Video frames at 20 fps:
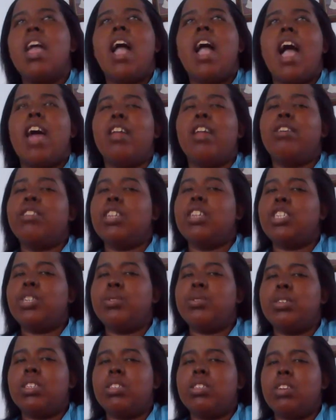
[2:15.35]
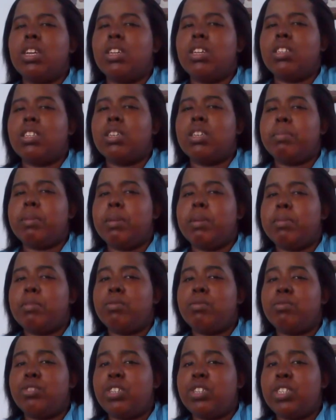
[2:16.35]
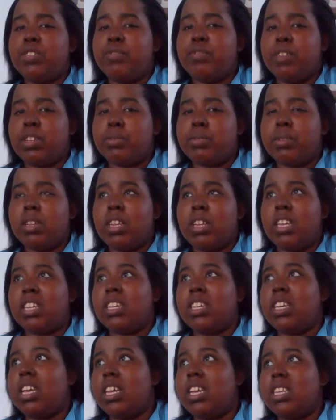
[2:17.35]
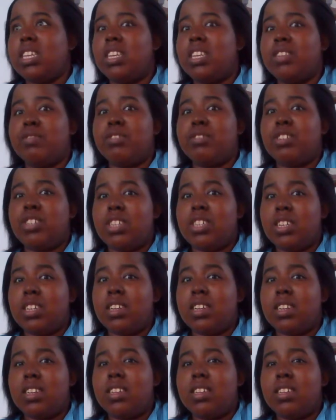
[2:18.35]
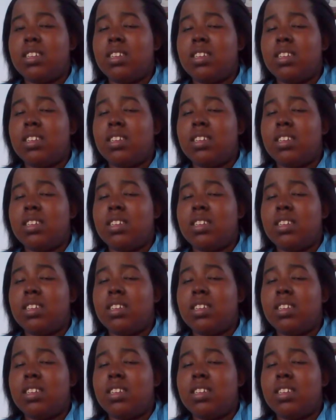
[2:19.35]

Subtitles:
I don't think she was talking to people who she's friends with, like Yandy and Rashida